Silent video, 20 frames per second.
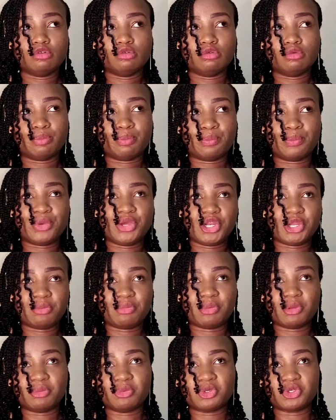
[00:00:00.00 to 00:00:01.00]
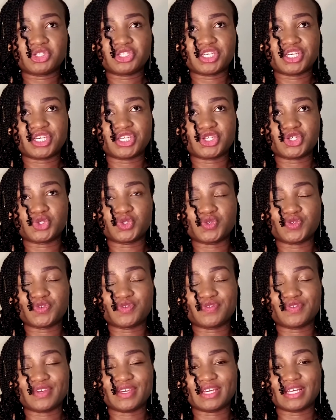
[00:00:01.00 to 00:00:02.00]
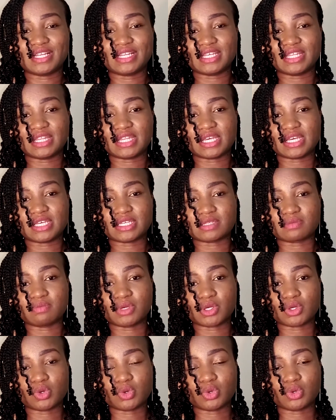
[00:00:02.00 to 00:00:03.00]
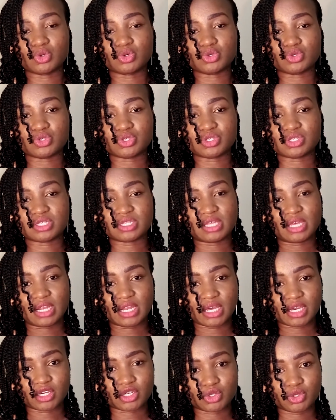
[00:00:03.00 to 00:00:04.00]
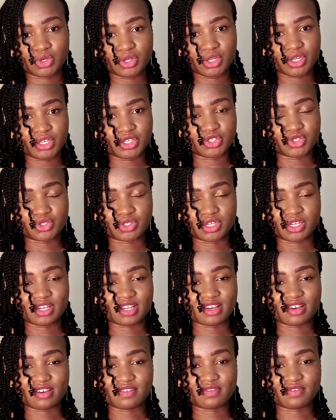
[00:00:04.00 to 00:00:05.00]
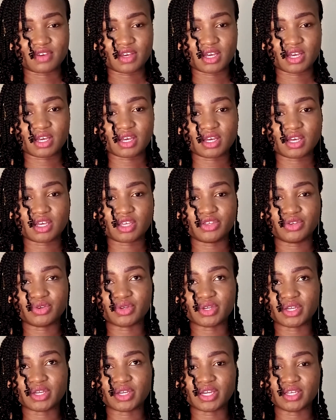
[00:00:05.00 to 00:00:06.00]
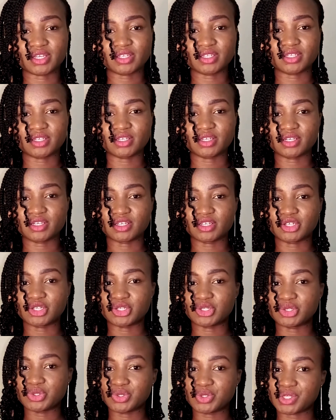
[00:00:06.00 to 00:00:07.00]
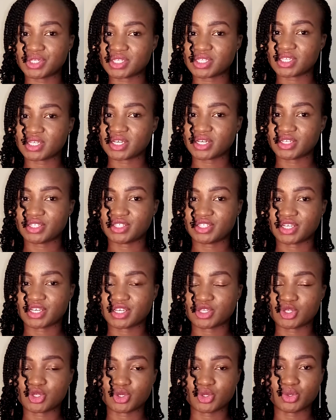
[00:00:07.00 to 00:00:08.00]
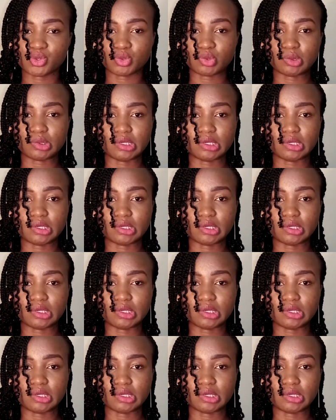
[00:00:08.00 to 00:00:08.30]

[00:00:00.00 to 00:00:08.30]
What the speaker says: many people tend to fail in this because they lack knowledge on love. You can do research as you